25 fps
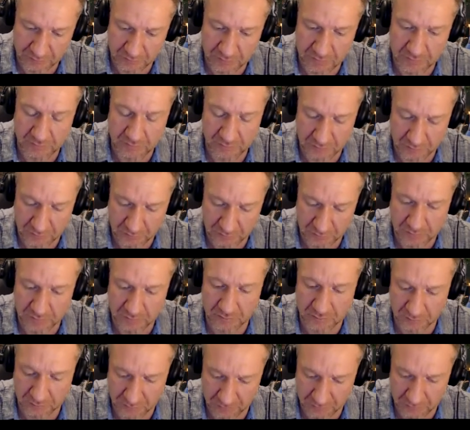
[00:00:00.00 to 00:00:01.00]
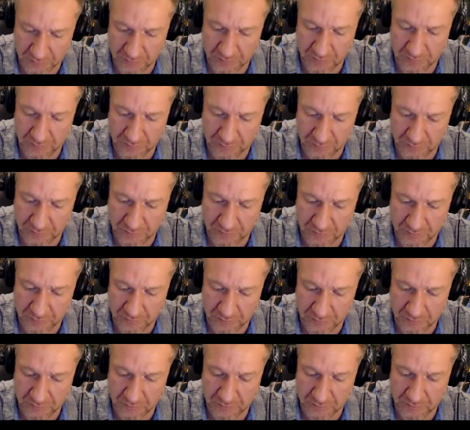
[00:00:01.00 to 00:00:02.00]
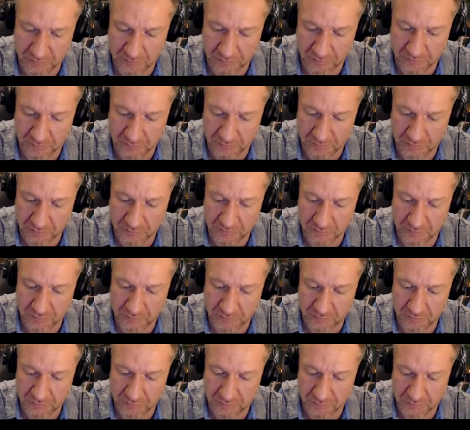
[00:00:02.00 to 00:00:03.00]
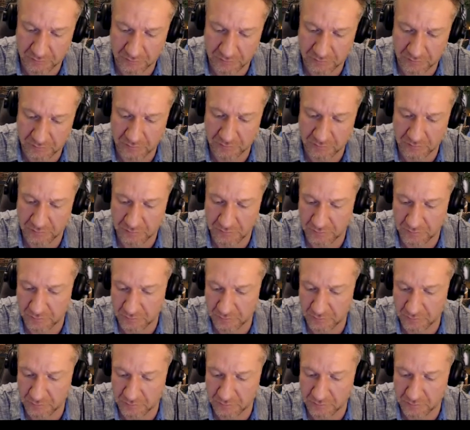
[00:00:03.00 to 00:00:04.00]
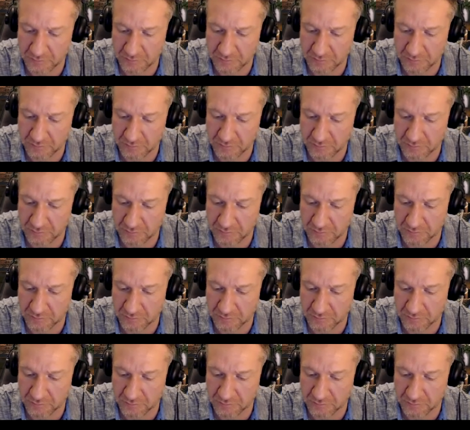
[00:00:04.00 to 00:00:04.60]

[no speech]